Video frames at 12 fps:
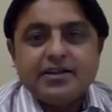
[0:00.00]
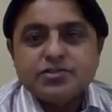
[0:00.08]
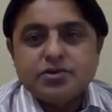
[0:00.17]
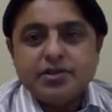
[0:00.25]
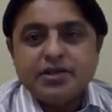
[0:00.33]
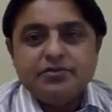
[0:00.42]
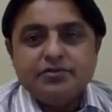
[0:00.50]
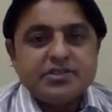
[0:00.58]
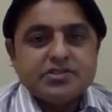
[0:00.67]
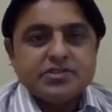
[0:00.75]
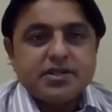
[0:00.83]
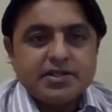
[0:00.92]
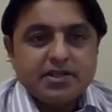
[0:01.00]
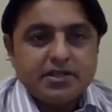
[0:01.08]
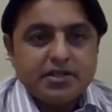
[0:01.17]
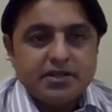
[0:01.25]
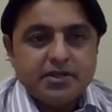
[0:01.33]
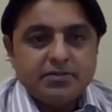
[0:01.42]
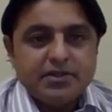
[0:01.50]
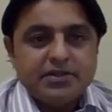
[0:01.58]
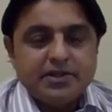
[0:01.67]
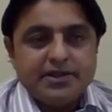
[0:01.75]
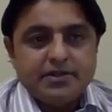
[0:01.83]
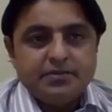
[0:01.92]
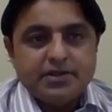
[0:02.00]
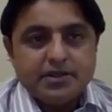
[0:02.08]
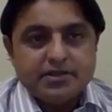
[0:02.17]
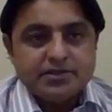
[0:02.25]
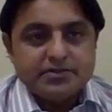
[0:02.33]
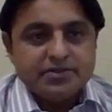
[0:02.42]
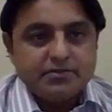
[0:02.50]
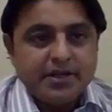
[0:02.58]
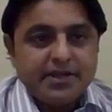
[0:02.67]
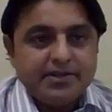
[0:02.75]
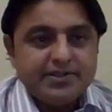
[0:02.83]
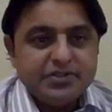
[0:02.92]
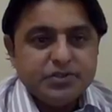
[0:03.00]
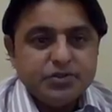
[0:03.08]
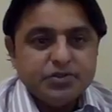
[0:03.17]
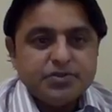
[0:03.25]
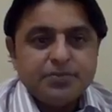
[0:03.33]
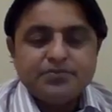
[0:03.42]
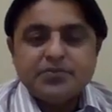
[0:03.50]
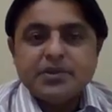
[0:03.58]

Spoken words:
Sorry, we started a little bit late because of some IT issues.